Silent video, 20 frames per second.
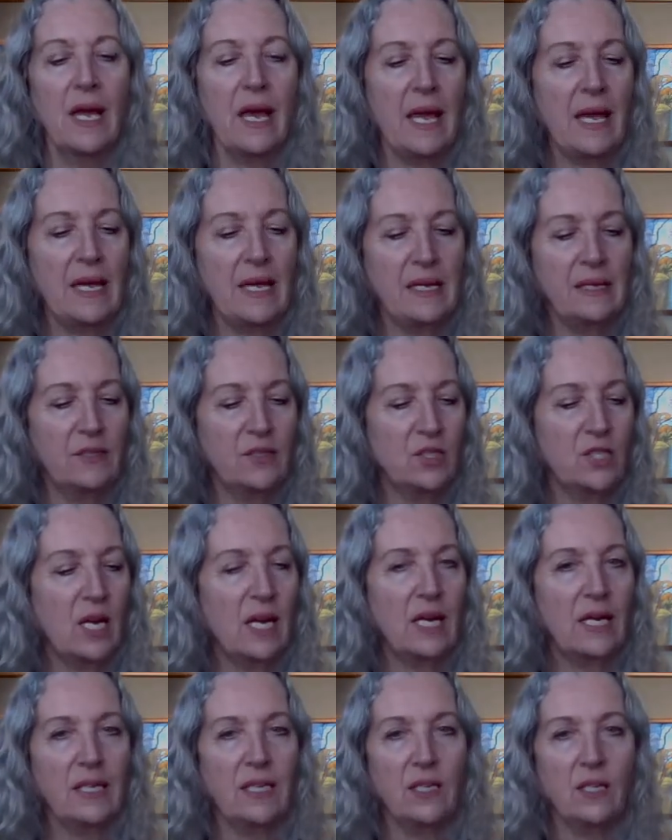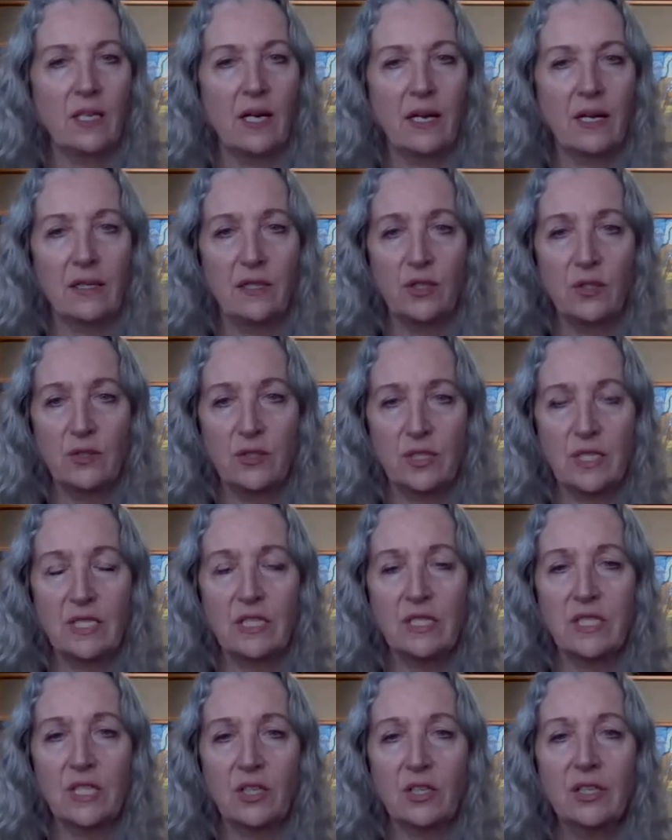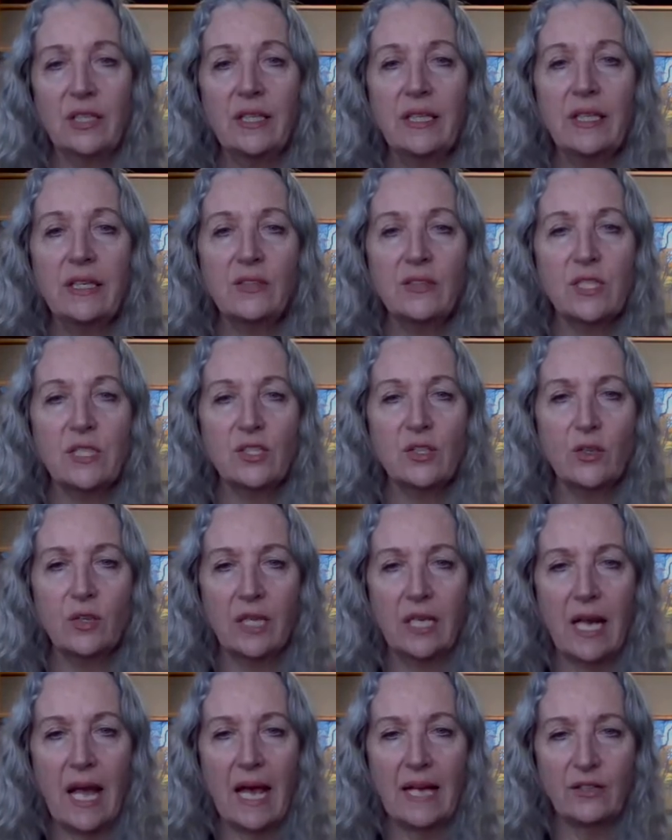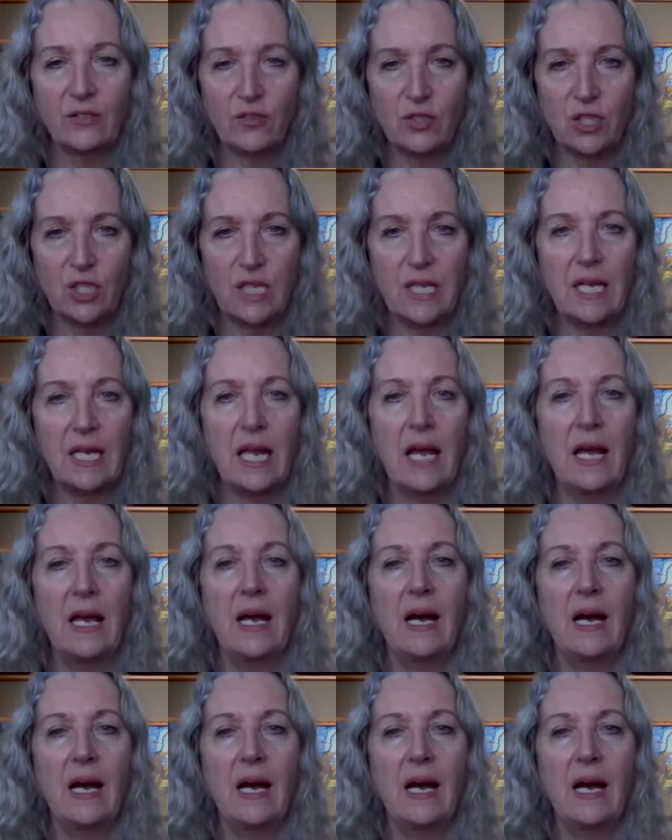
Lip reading: and I use this to clear discordant energy.